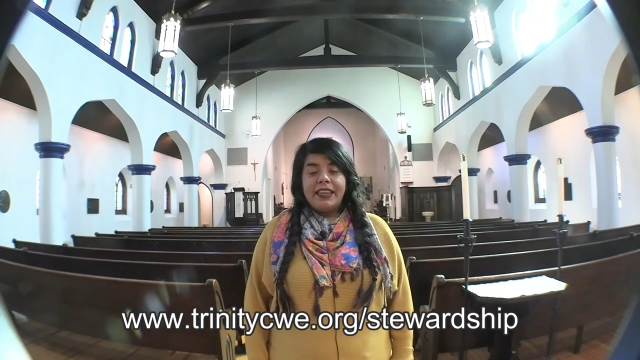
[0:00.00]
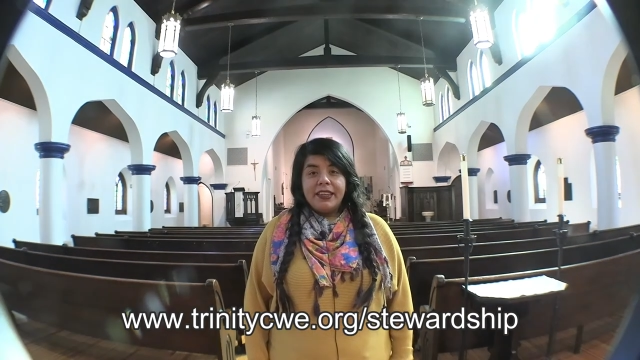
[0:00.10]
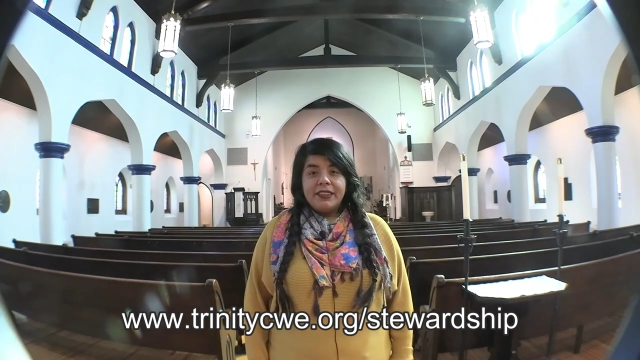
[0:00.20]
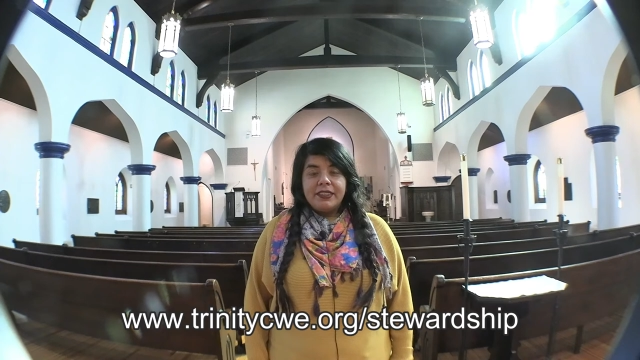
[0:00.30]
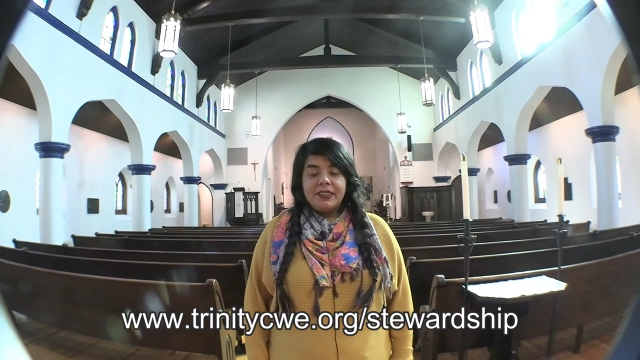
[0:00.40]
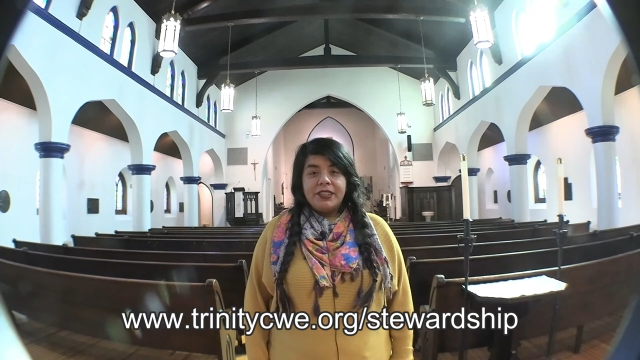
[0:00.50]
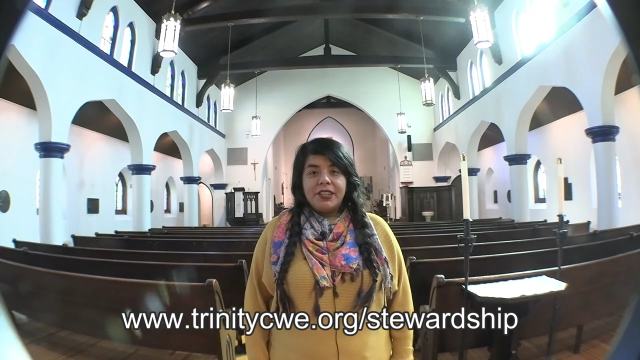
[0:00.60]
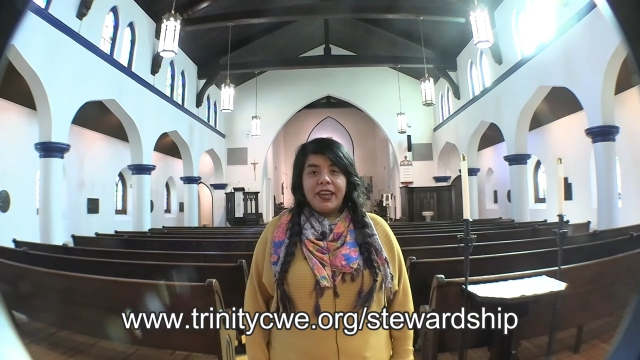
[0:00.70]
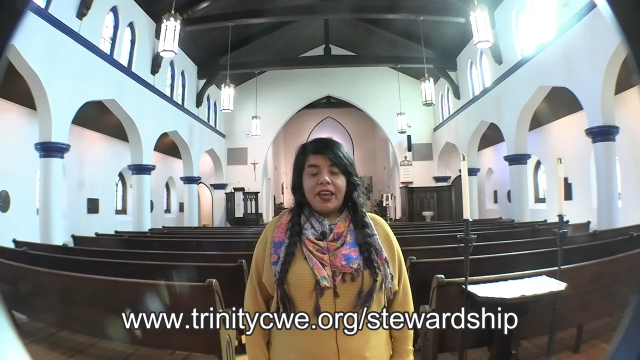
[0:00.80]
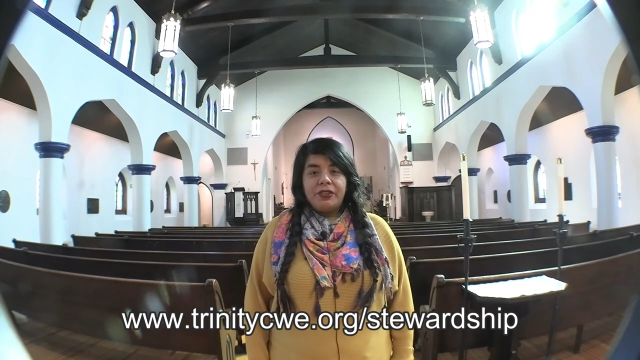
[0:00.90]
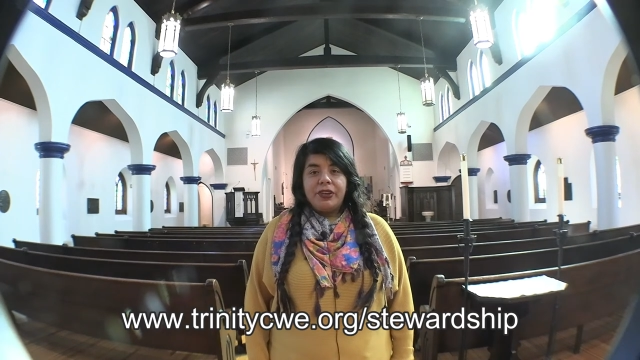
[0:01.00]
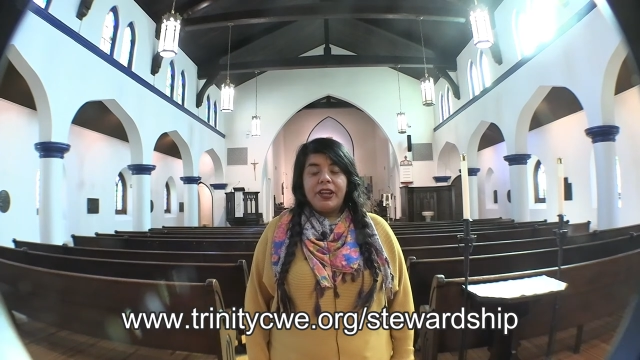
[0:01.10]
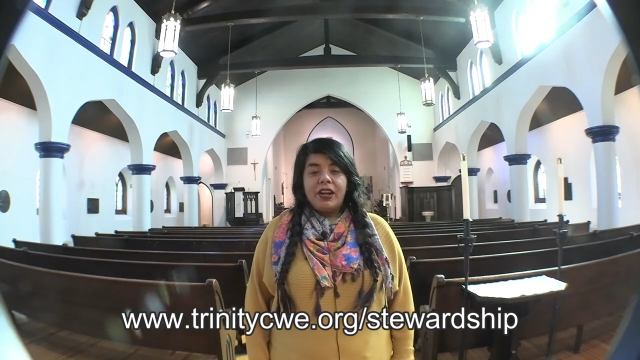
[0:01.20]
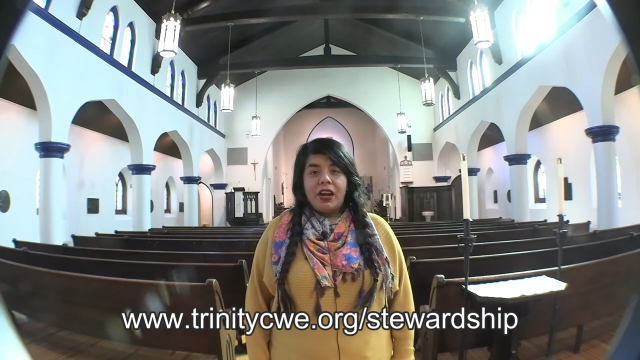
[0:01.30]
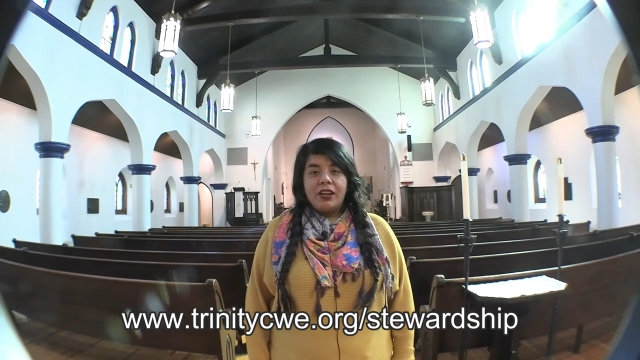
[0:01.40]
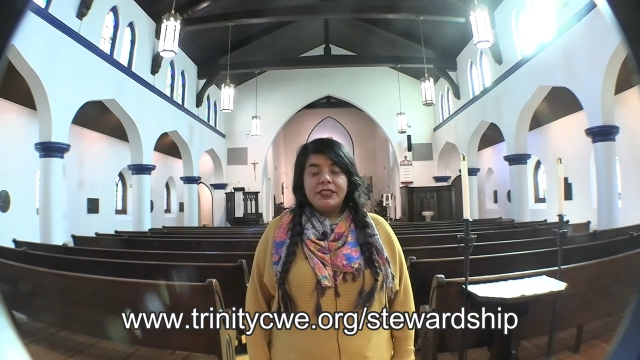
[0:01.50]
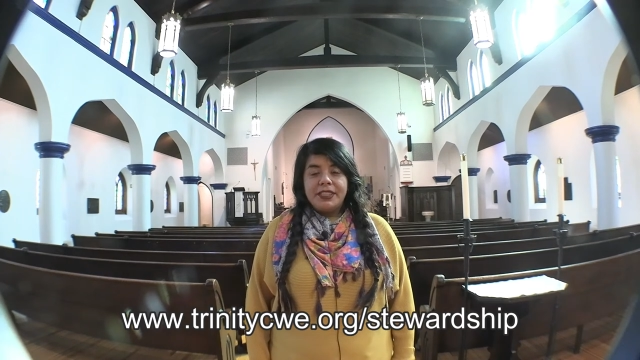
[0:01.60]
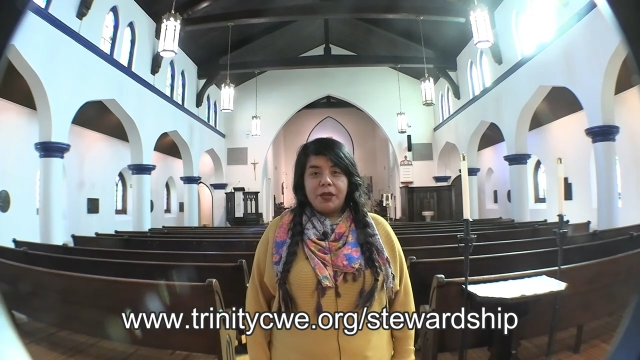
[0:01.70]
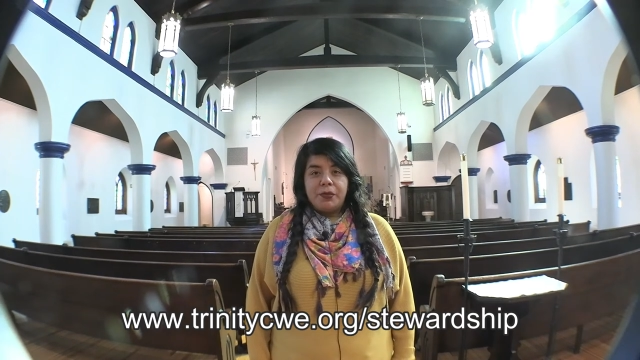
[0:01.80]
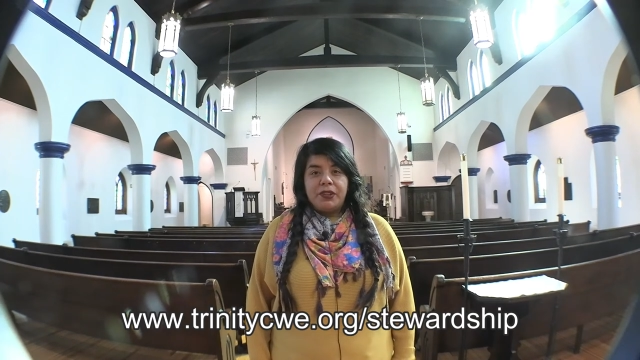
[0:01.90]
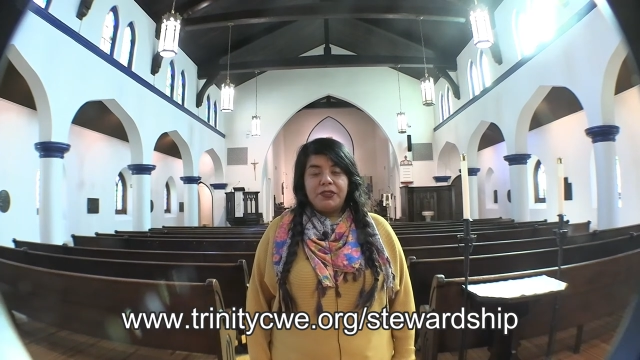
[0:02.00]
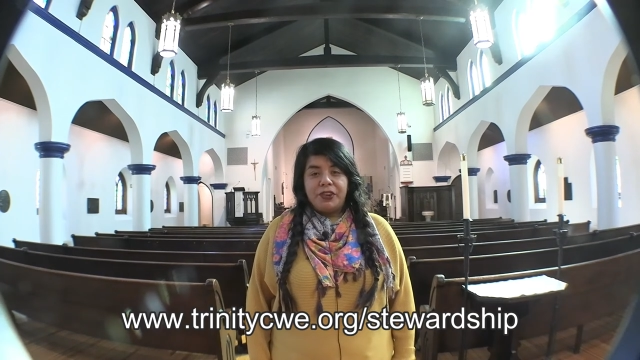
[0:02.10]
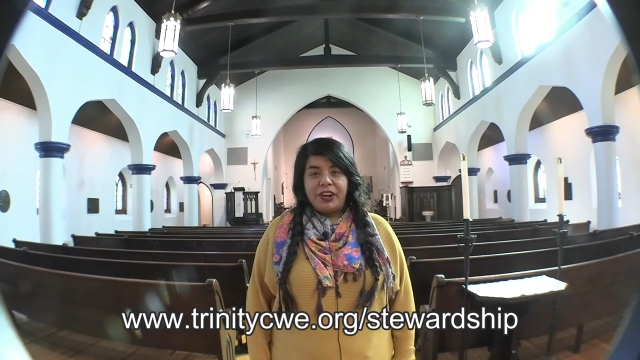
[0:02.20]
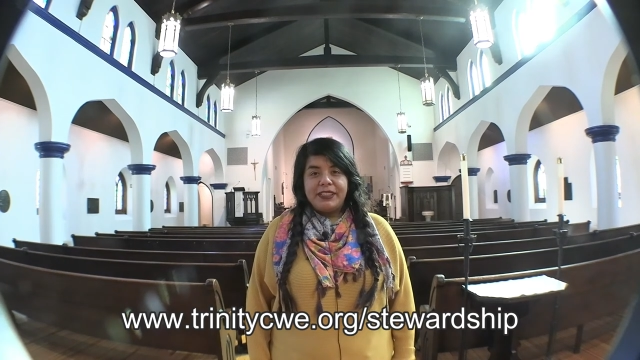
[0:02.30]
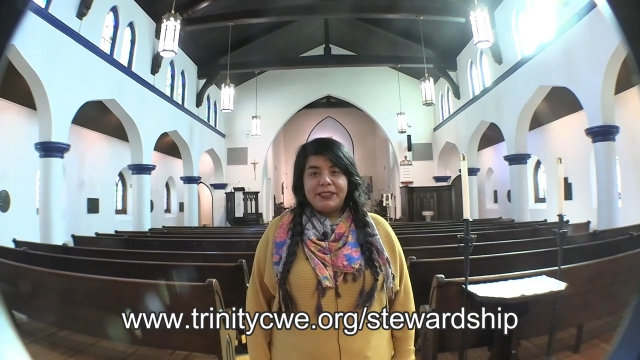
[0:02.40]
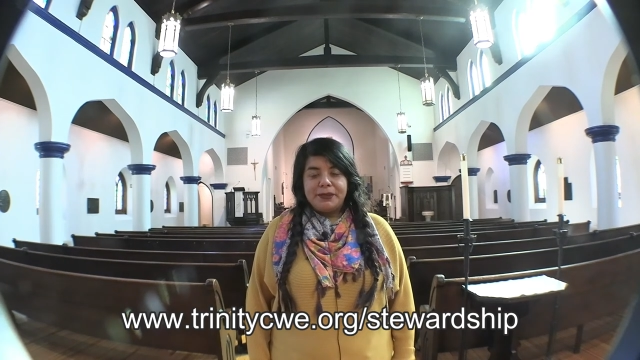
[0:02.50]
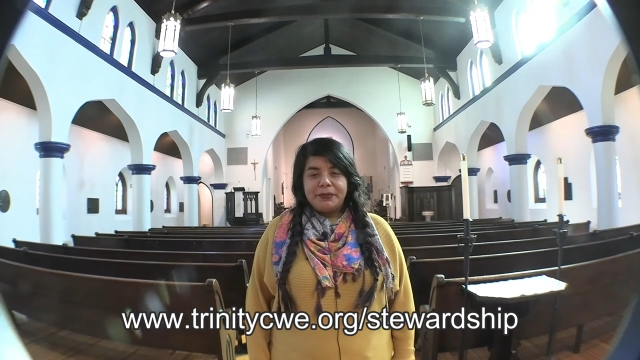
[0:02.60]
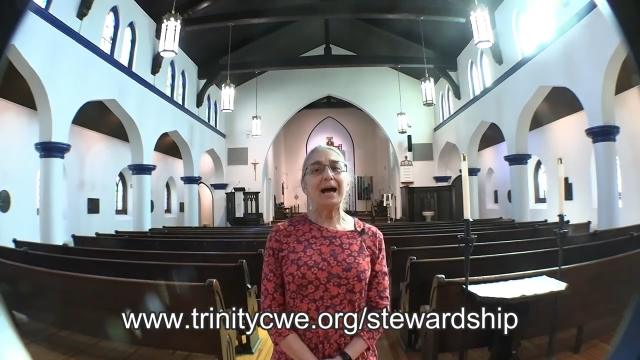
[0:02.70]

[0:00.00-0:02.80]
yes to gathering at God's table of grace.